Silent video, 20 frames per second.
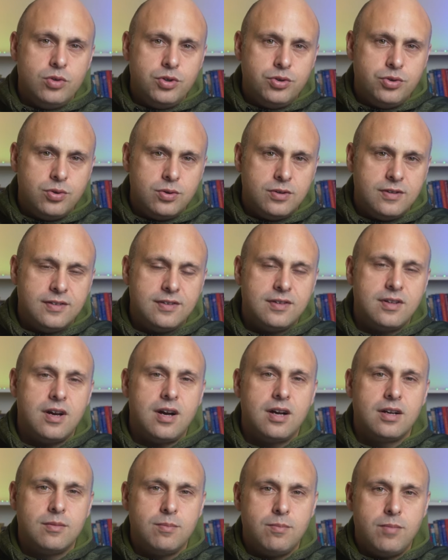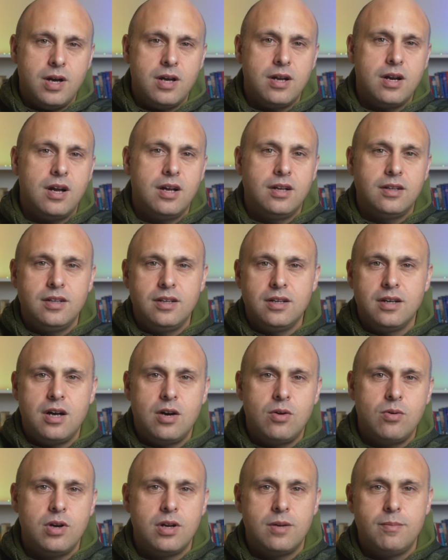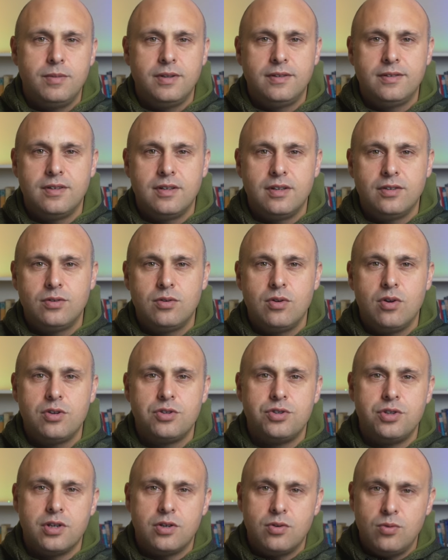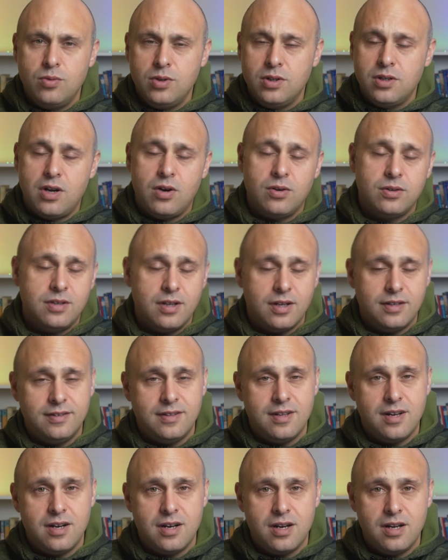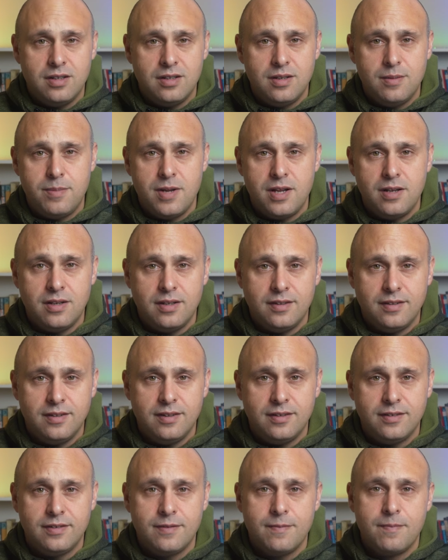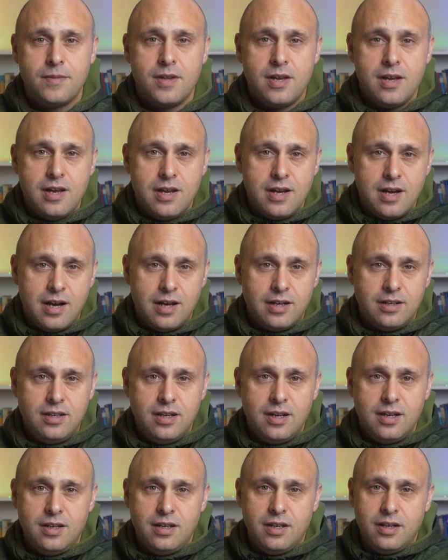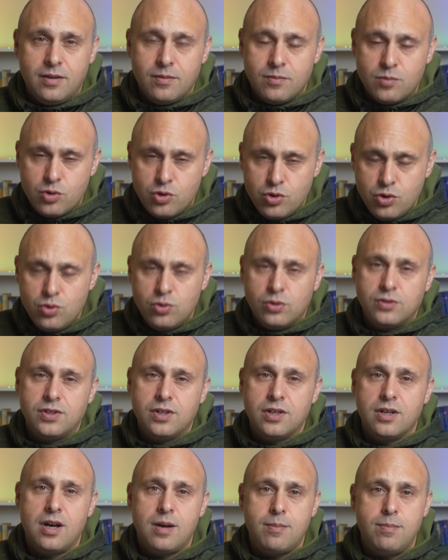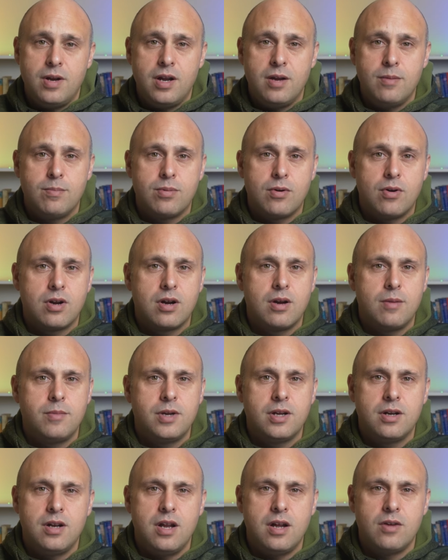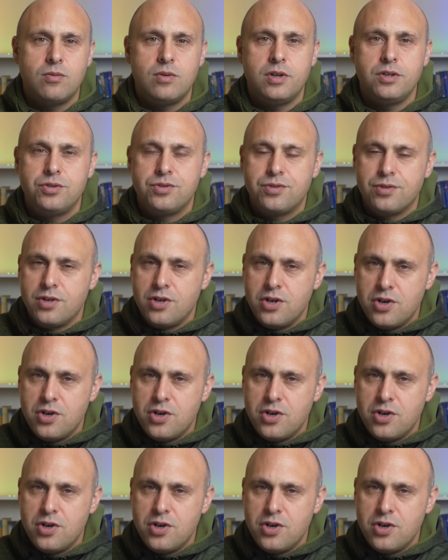we should start by writing our business logic without external dependencies. Ideally, using a plain programming language,